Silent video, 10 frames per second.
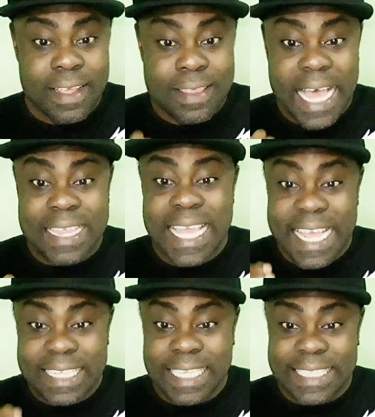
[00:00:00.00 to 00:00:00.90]
that
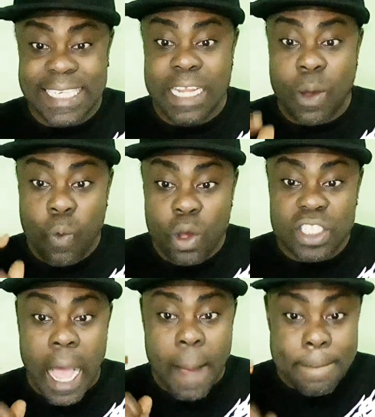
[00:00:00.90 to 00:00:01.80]
the entertainer
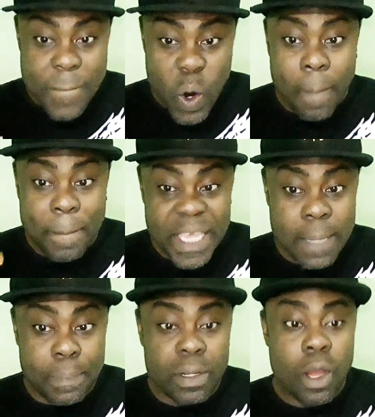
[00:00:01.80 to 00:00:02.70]
was among
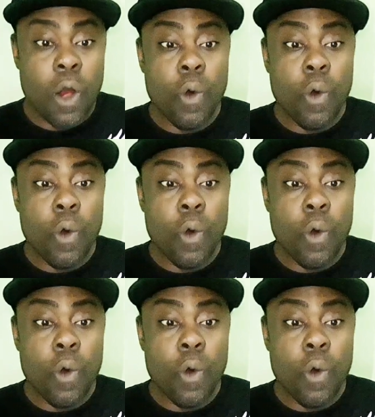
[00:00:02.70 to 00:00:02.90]
people